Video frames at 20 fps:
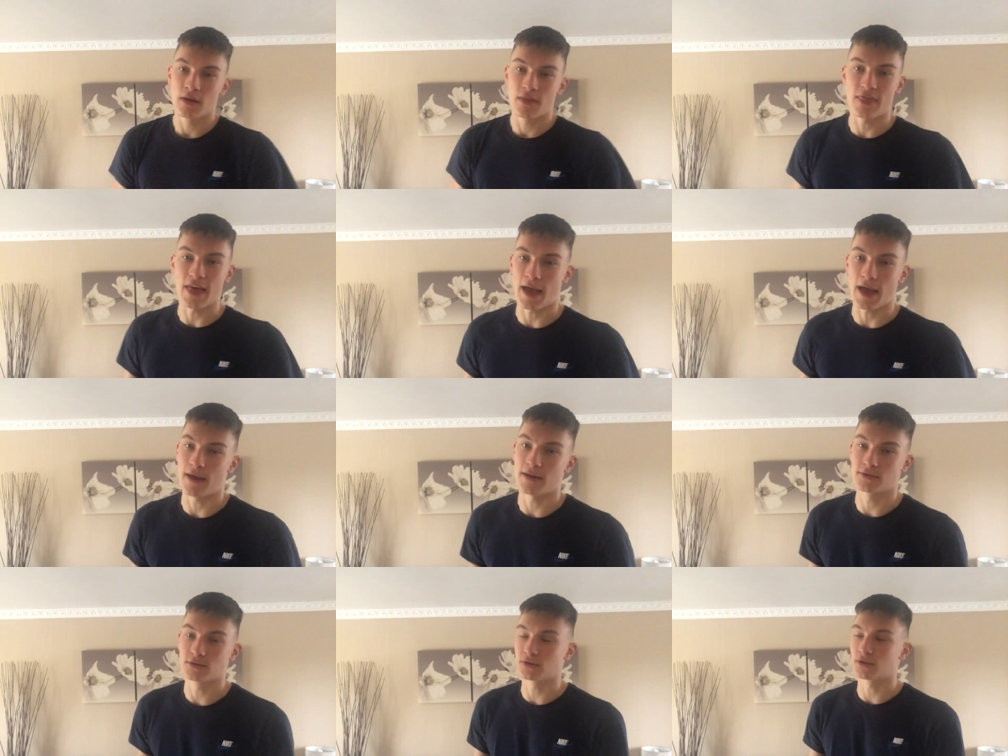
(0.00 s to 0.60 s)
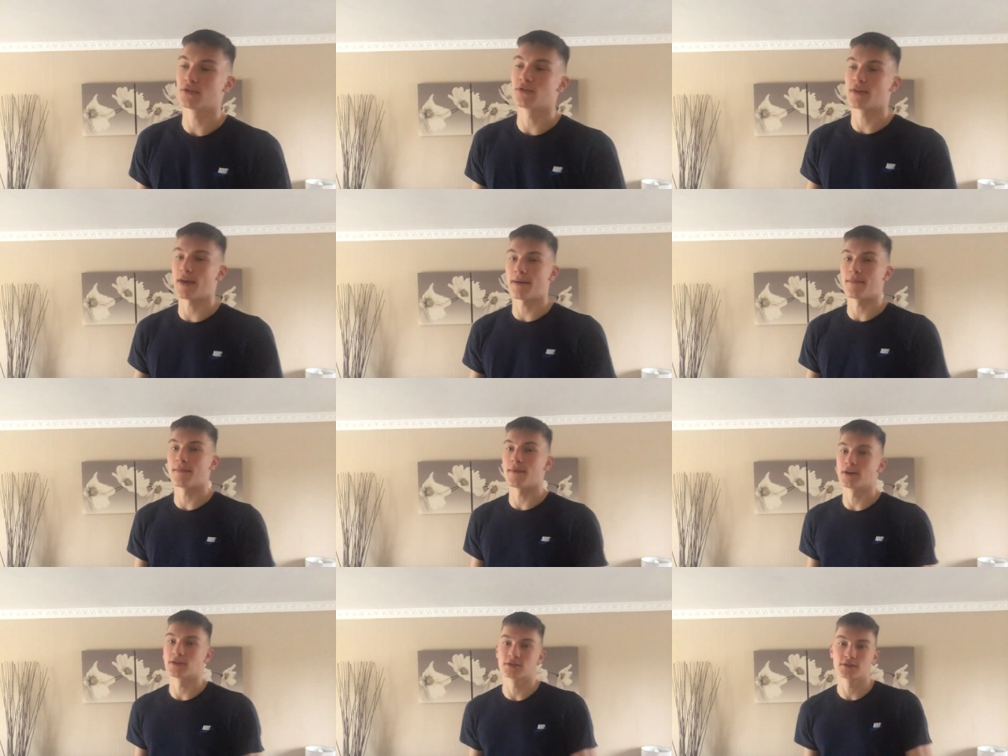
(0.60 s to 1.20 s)
It's not going to do
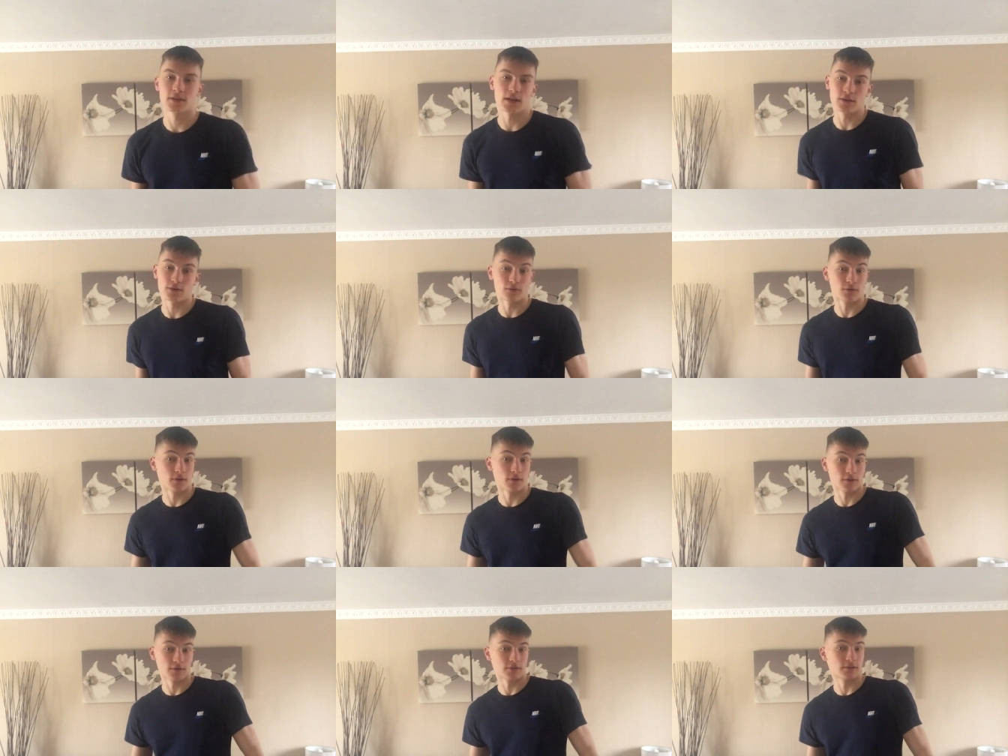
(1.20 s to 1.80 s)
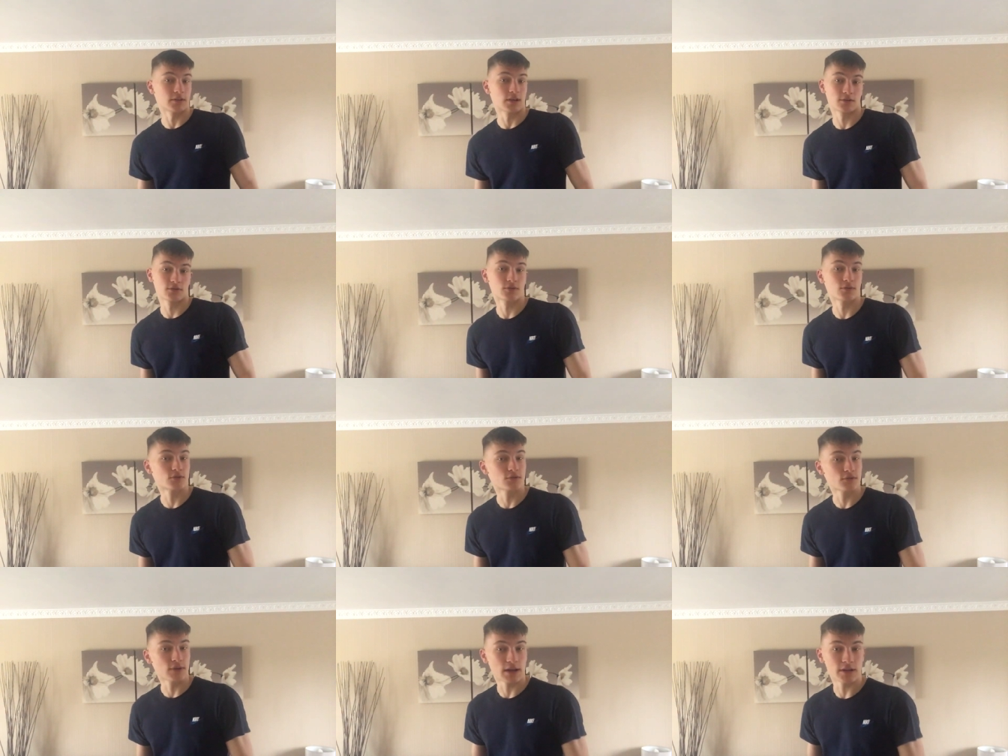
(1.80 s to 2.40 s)
that much in order like
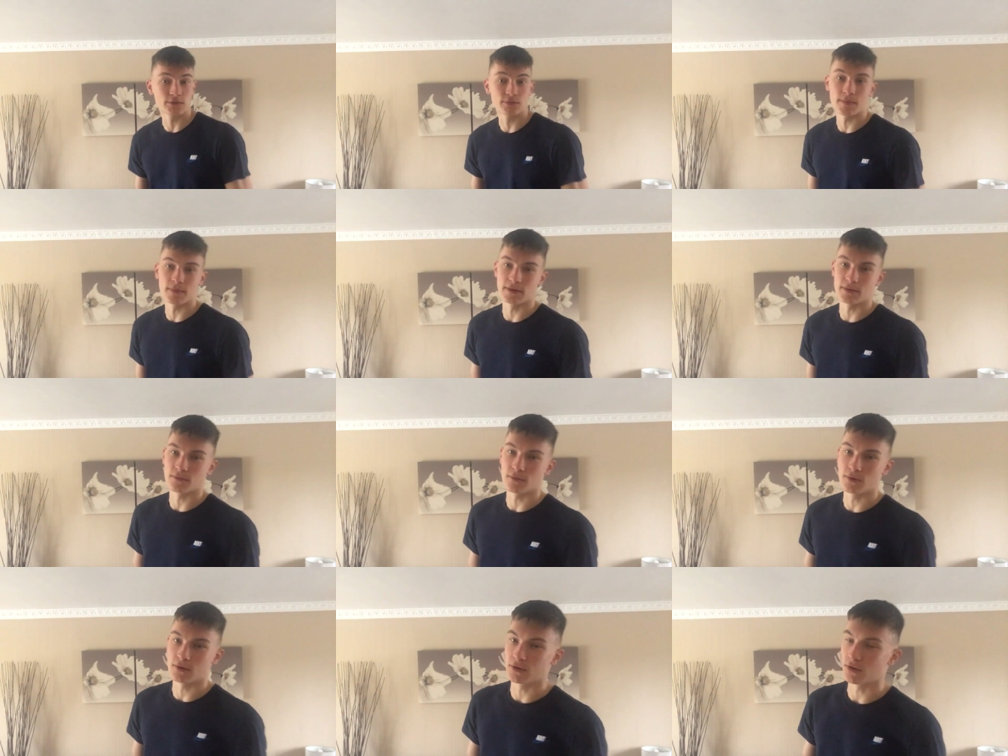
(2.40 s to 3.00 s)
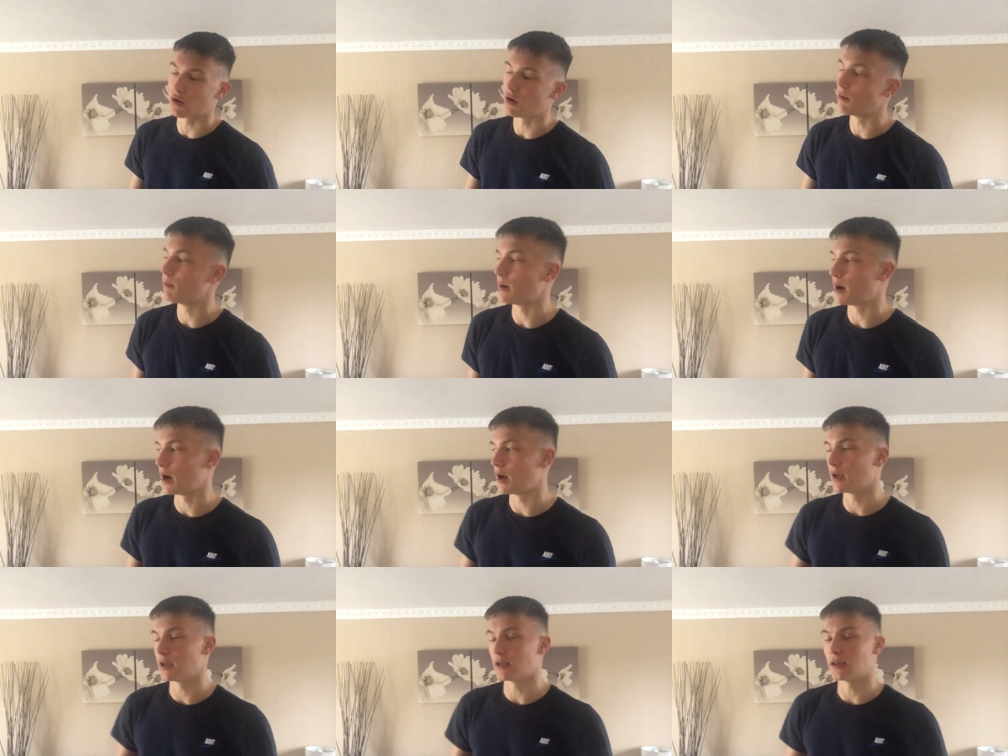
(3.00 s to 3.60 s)
to attract women and whatnot.
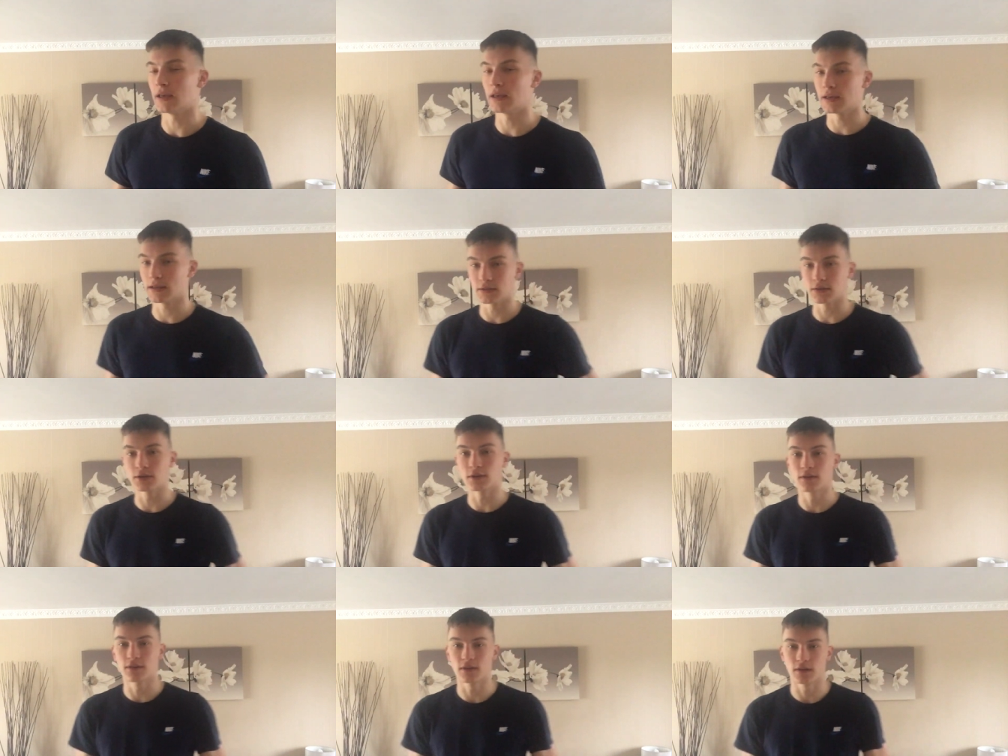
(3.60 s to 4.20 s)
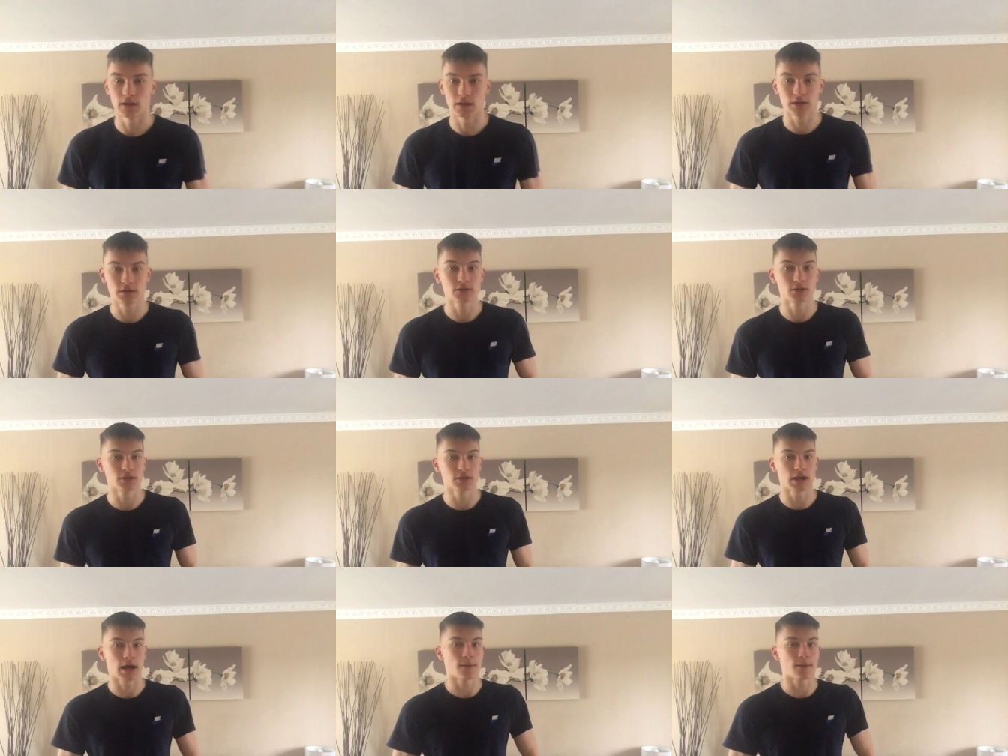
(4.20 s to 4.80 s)
But it is a good thing. It's
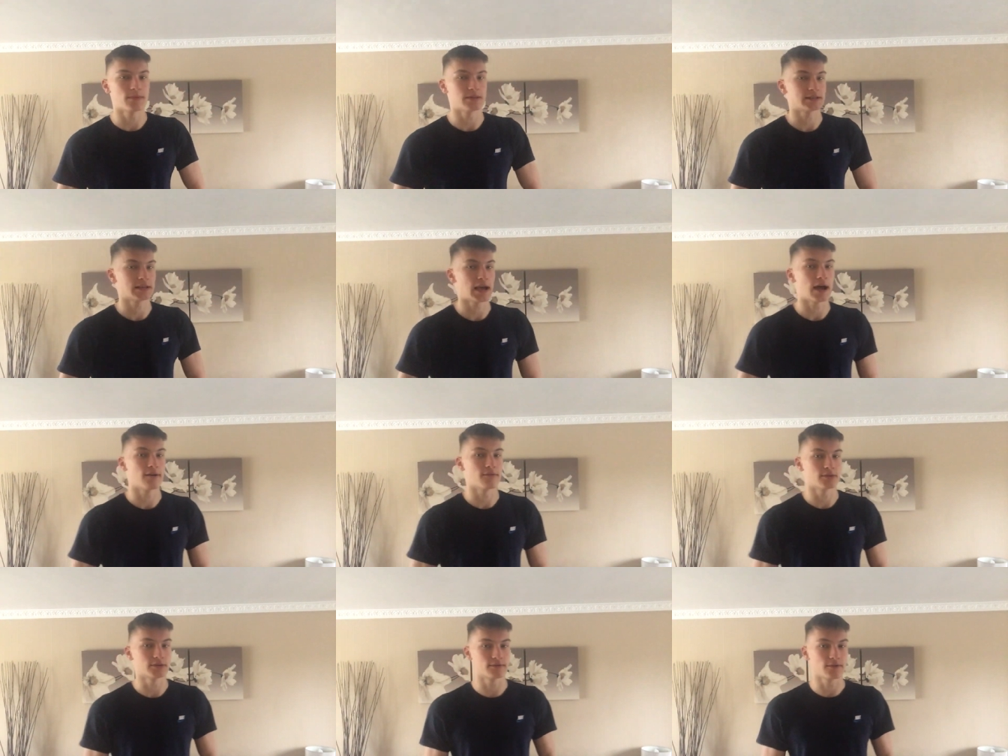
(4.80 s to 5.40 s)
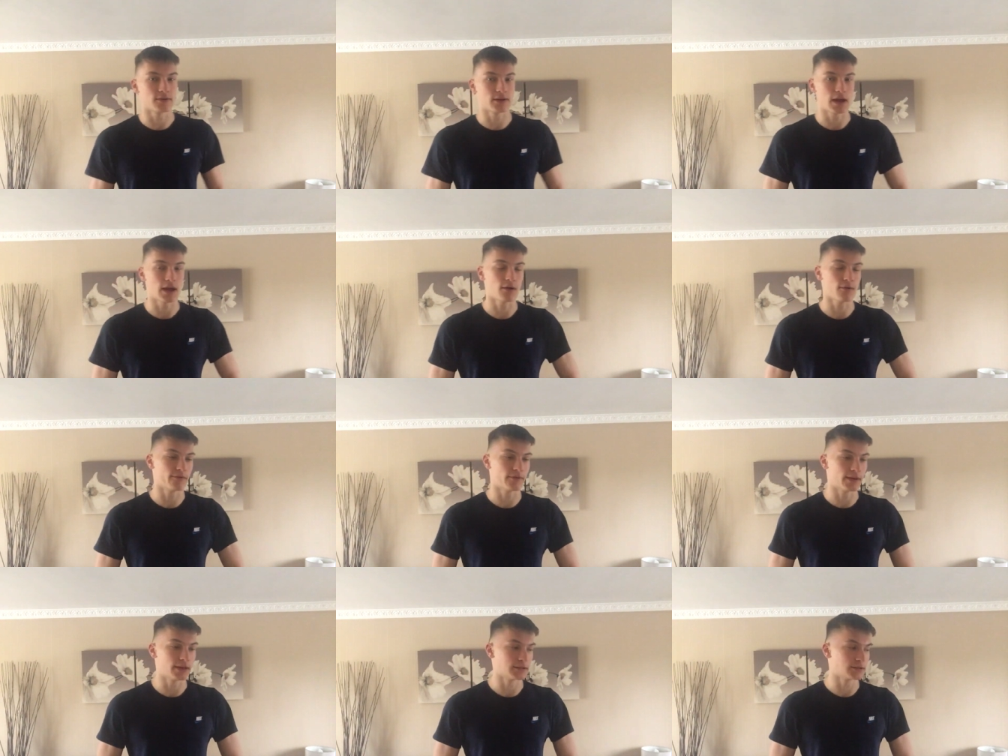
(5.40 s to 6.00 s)
a good habit to have. It's very
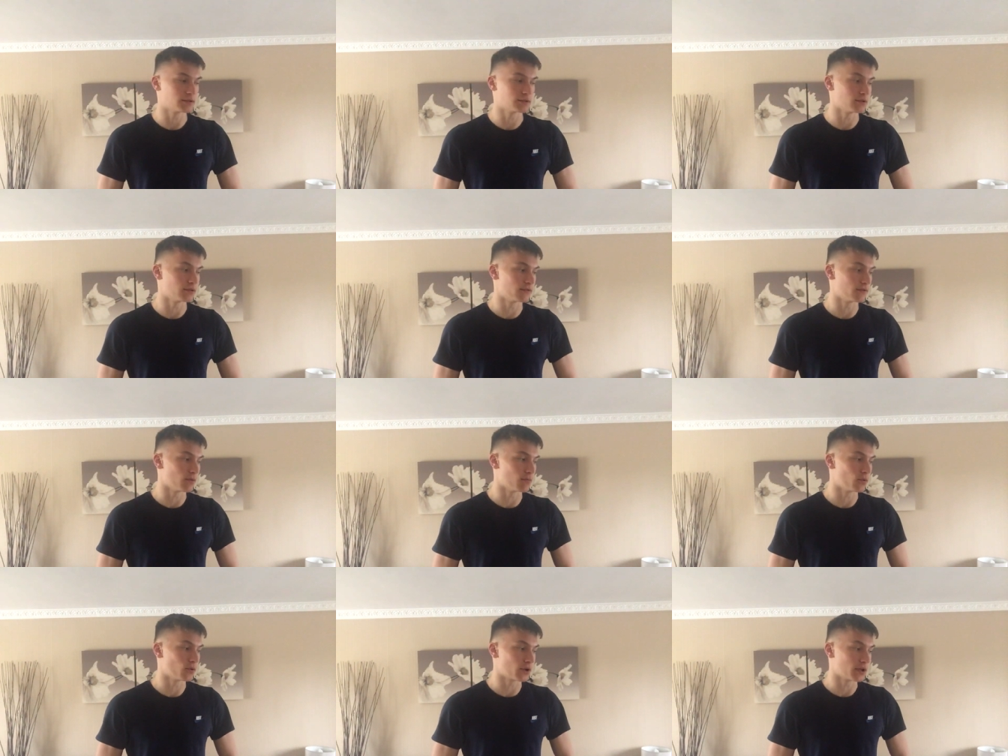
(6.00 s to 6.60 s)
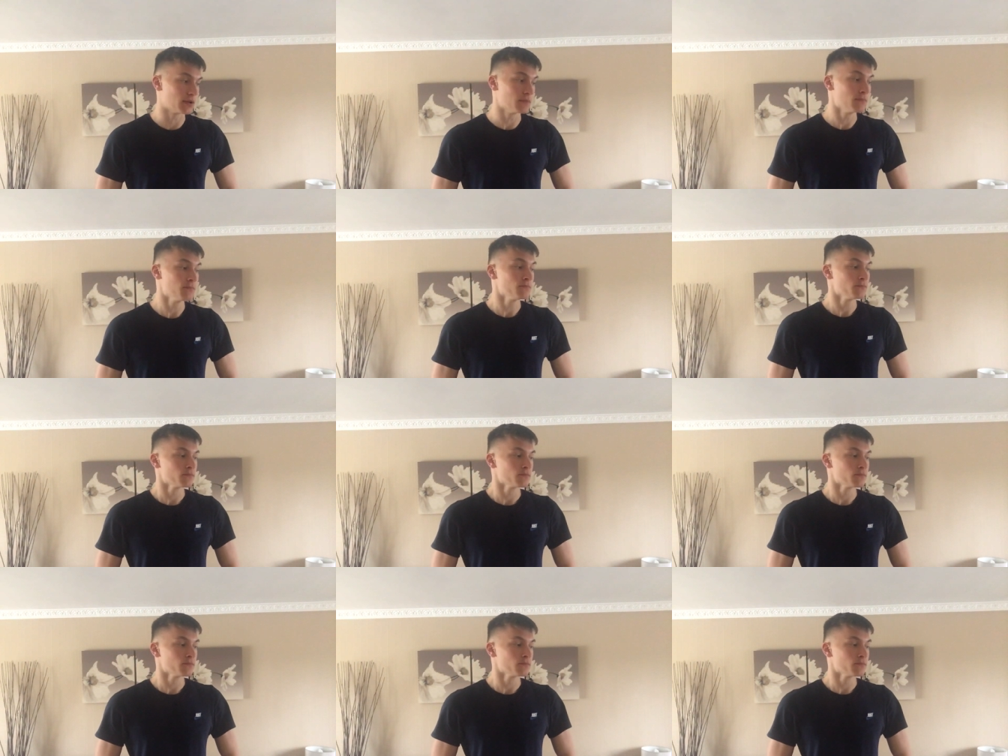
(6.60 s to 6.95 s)
healthy. It's good for your body.